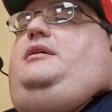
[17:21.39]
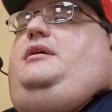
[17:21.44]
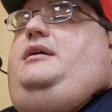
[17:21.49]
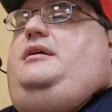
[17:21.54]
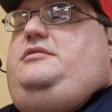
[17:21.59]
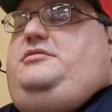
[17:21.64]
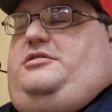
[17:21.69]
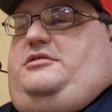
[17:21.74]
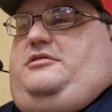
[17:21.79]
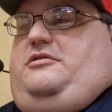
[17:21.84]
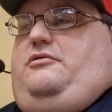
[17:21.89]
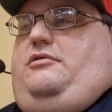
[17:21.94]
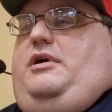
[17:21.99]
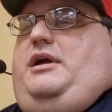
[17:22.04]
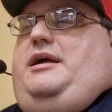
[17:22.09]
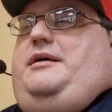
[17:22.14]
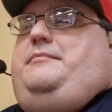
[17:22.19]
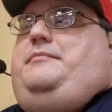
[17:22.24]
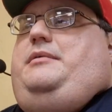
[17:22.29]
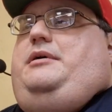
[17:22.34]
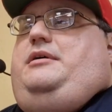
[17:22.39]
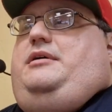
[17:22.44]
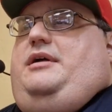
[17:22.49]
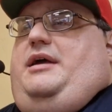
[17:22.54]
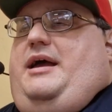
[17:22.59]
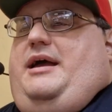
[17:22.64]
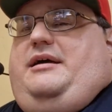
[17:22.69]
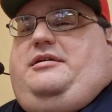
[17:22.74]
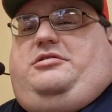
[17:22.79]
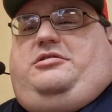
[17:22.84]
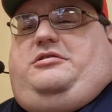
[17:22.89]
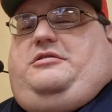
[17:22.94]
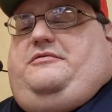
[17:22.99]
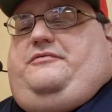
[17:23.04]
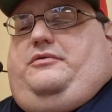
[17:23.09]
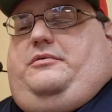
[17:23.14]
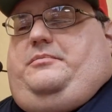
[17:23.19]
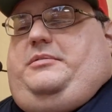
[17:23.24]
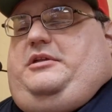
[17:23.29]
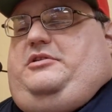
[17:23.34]
Instagram, X,
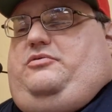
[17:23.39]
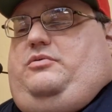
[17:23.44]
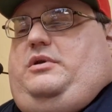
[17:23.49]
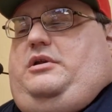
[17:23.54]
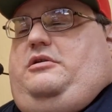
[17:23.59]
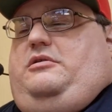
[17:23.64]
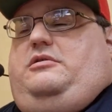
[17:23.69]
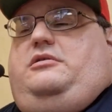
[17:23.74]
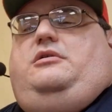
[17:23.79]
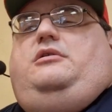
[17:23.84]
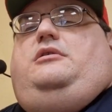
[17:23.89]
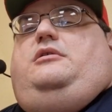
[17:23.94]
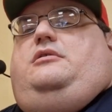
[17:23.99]
formerly Twitter,